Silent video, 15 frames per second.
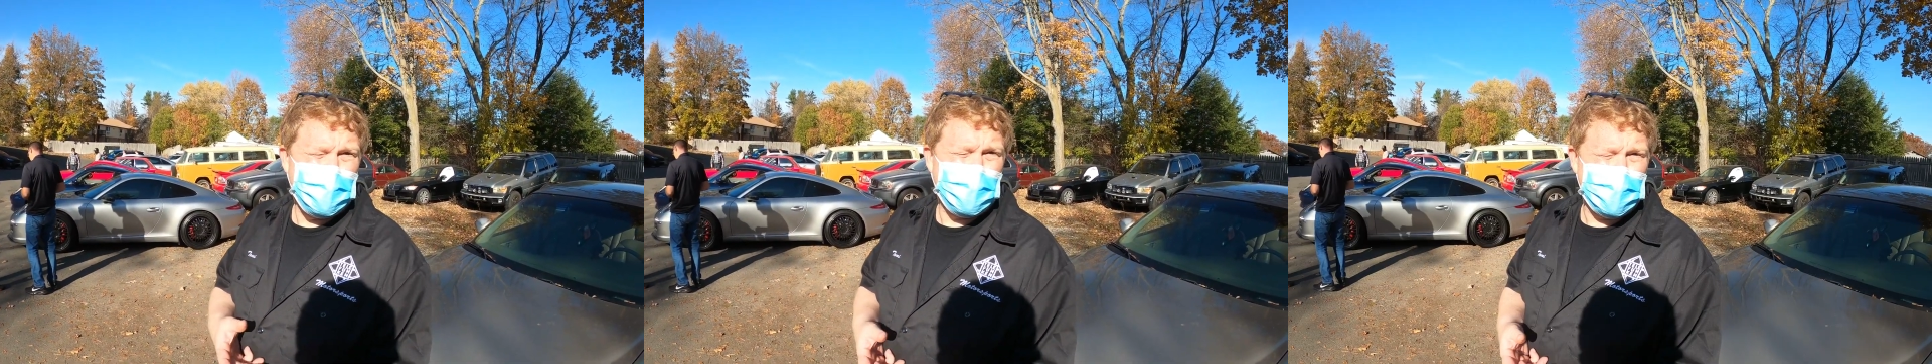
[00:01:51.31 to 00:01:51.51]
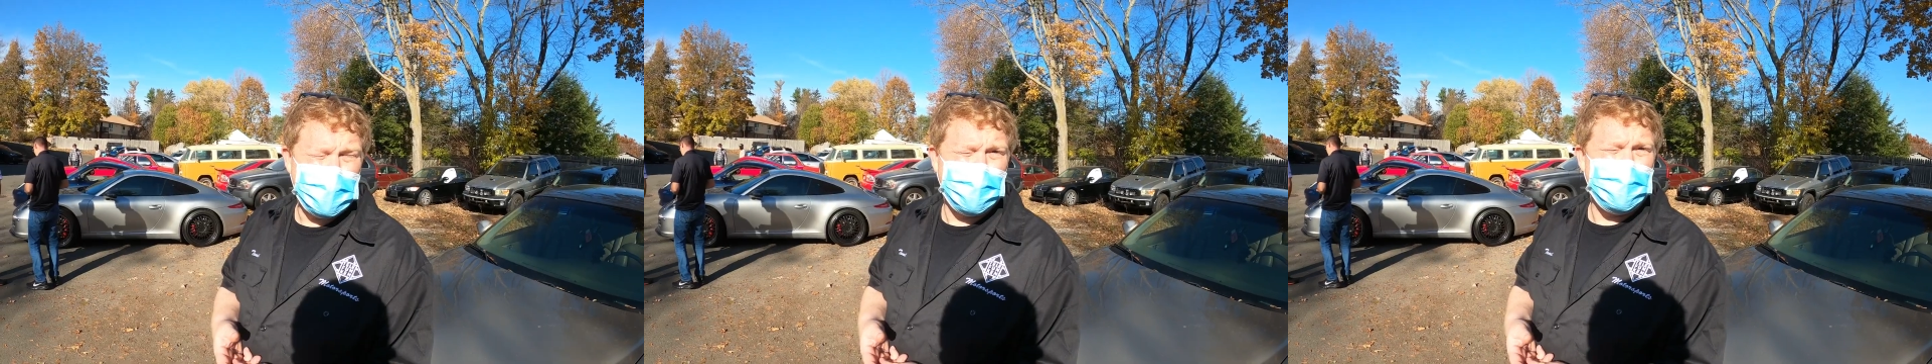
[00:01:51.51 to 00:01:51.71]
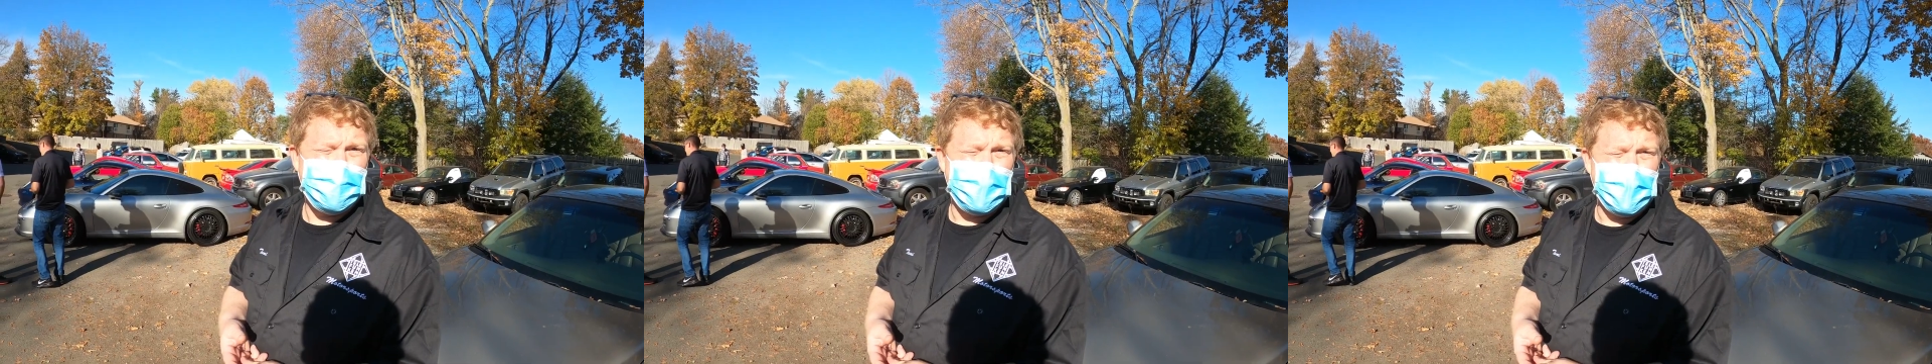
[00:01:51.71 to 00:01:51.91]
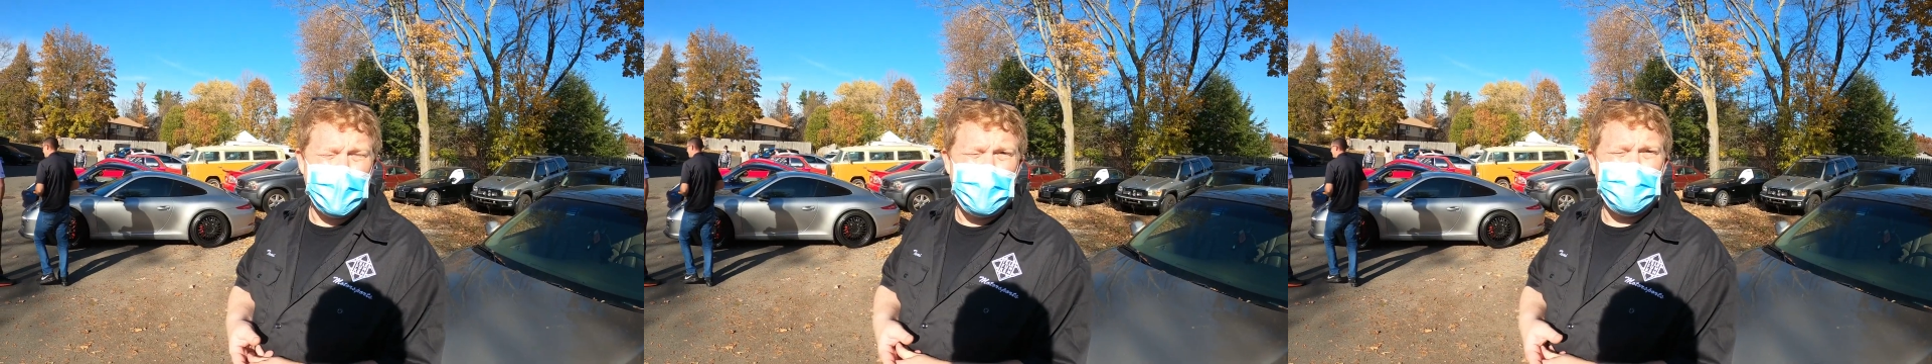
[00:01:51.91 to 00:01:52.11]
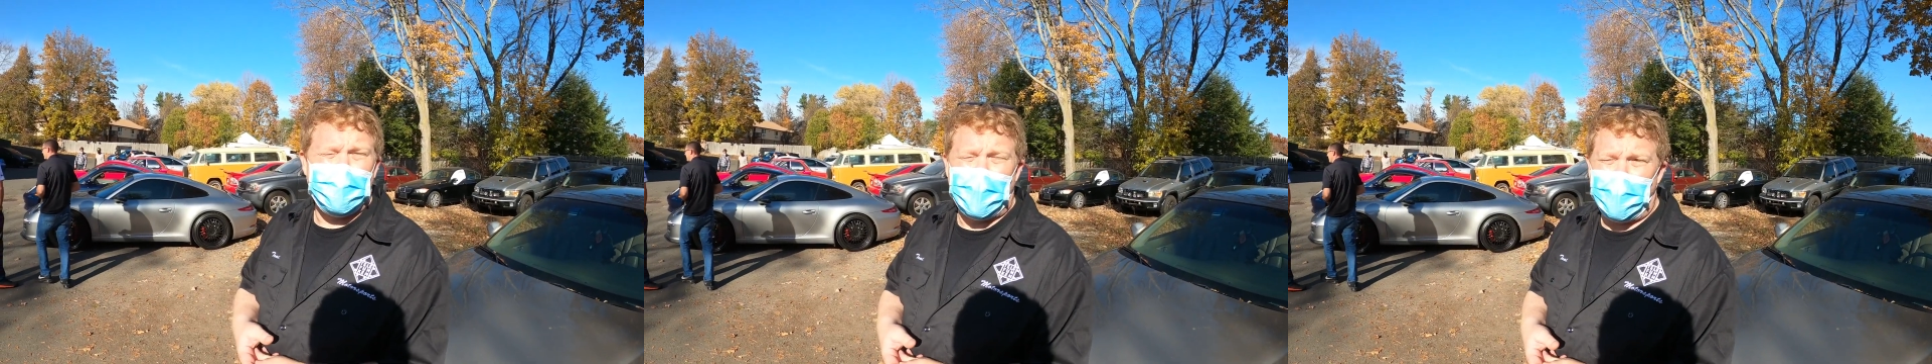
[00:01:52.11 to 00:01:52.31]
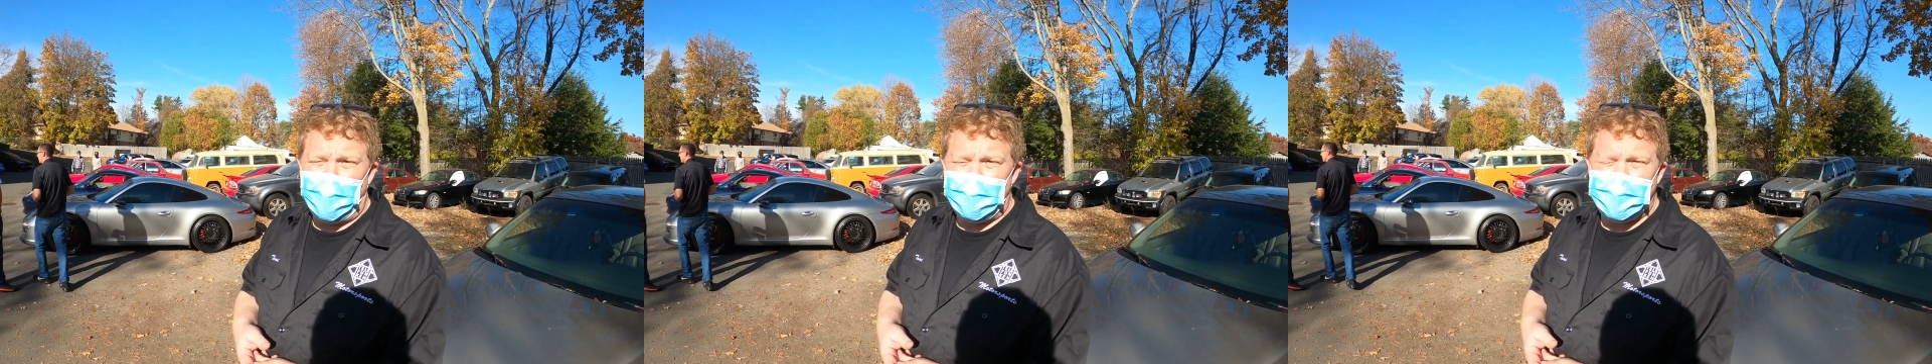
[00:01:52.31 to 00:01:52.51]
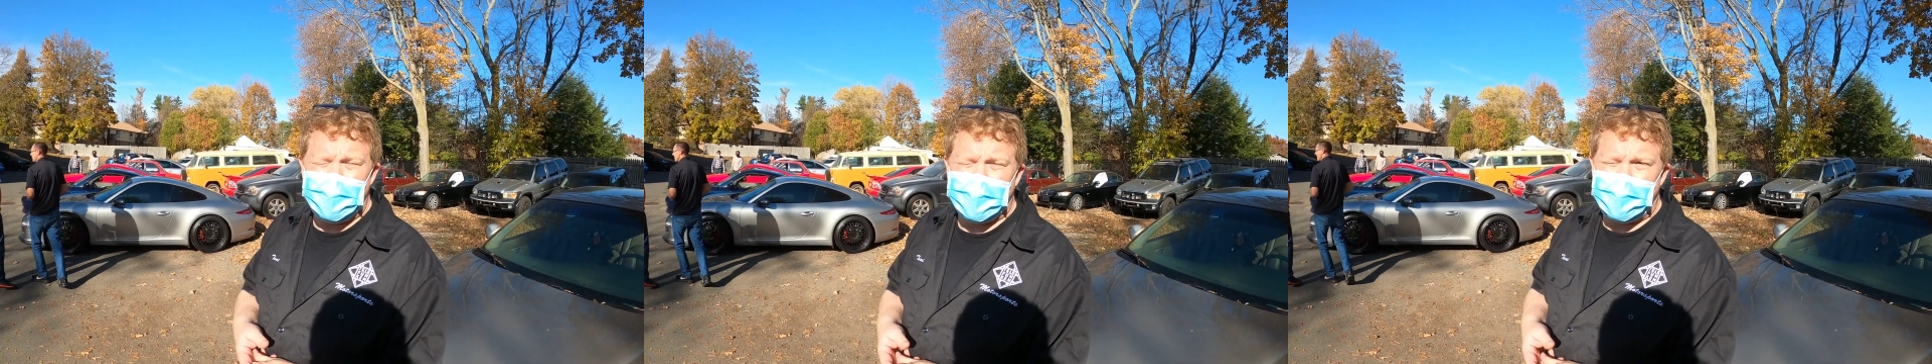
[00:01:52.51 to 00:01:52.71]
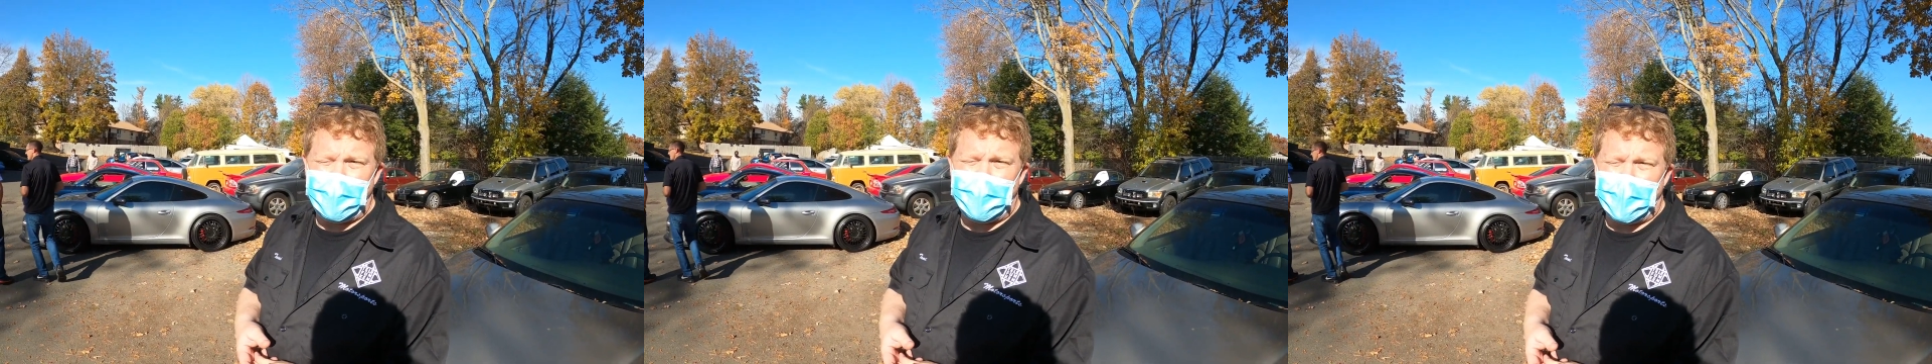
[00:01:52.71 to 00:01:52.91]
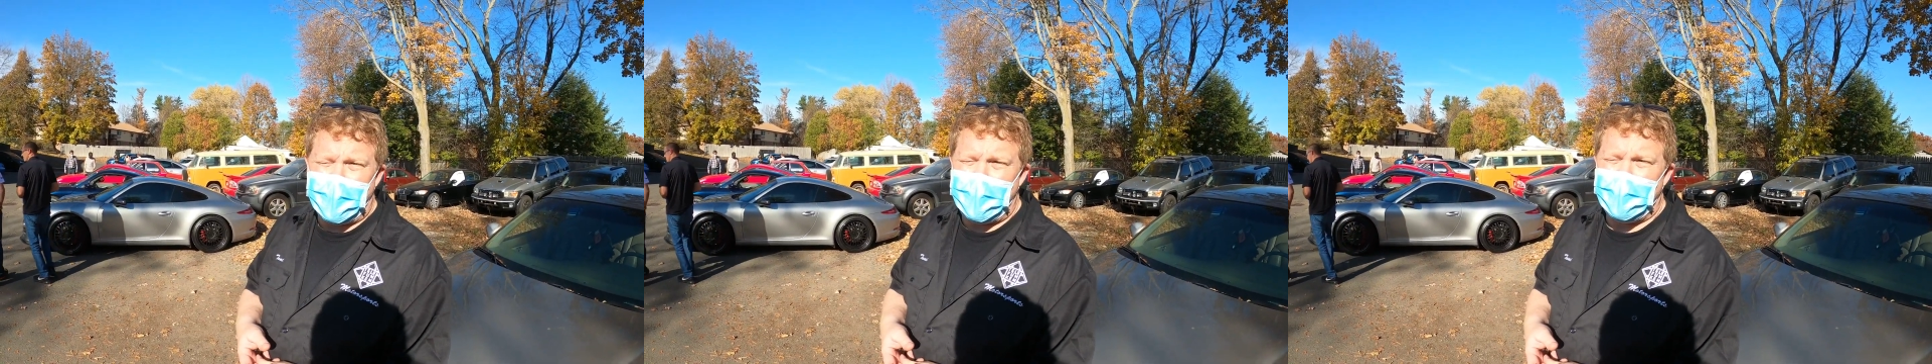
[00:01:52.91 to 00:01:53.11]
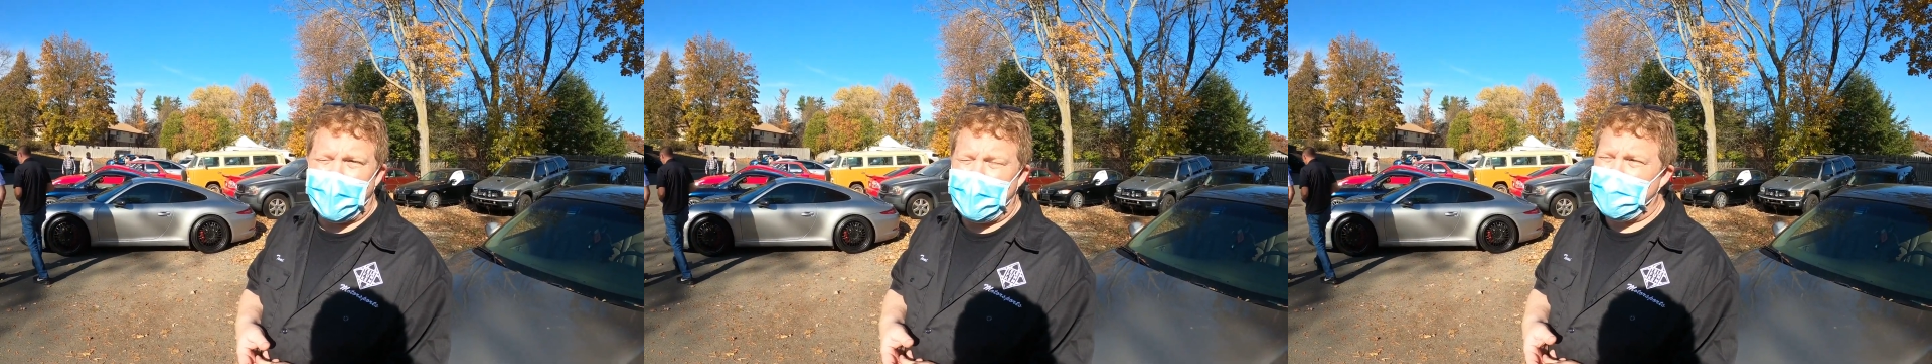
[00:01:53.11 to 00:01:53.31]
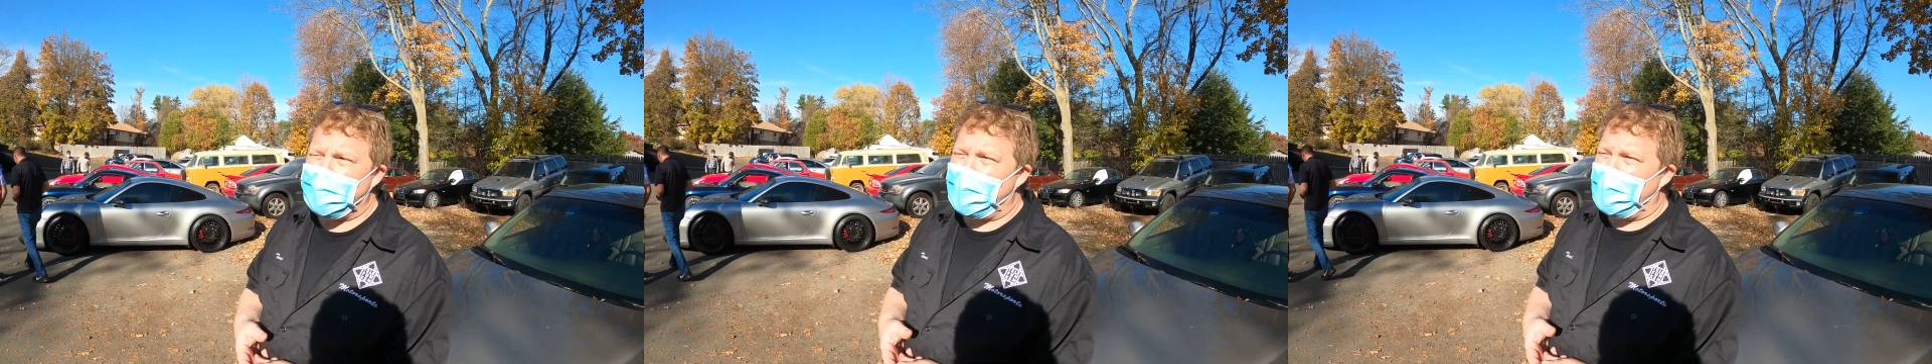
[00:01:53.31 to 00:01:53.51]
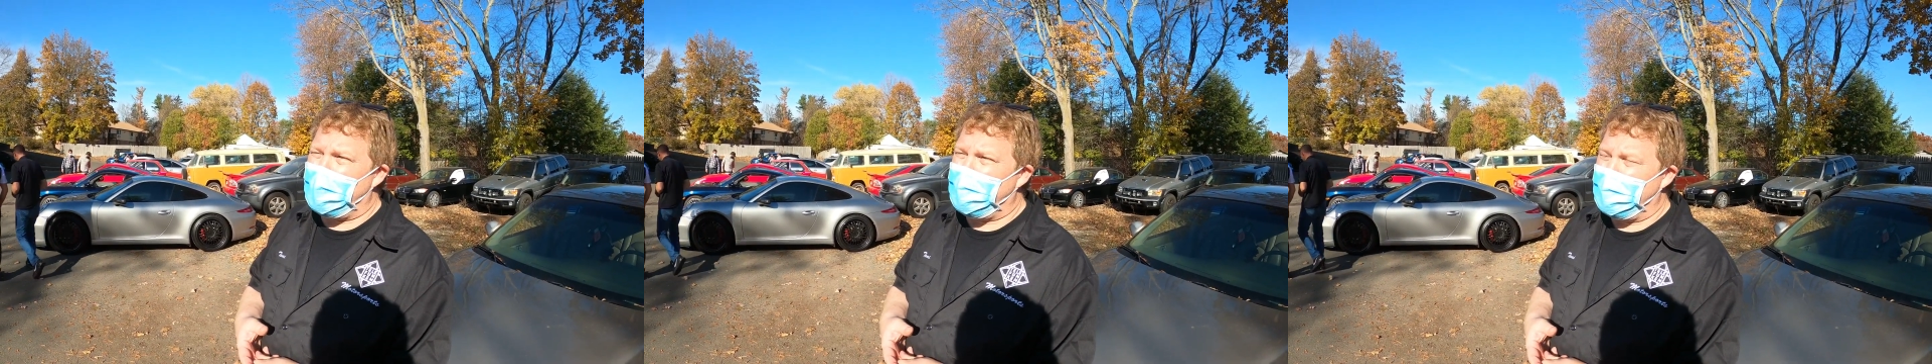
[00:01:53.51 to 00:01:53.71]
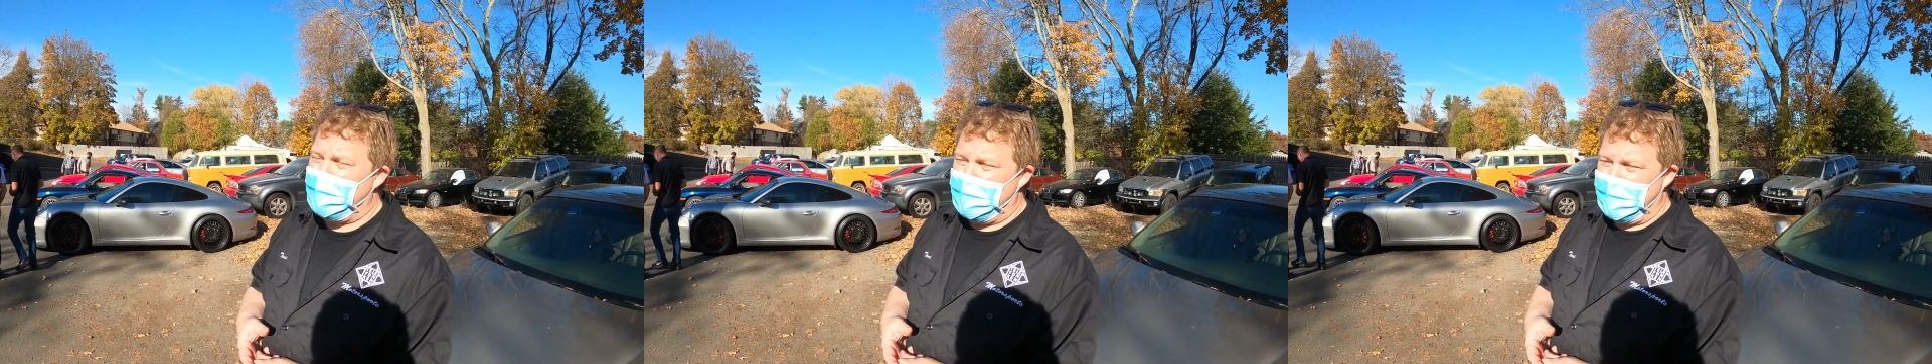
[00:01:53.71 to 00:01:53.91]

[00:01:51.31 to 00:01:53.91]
Porsche, was a 912, a 69 912.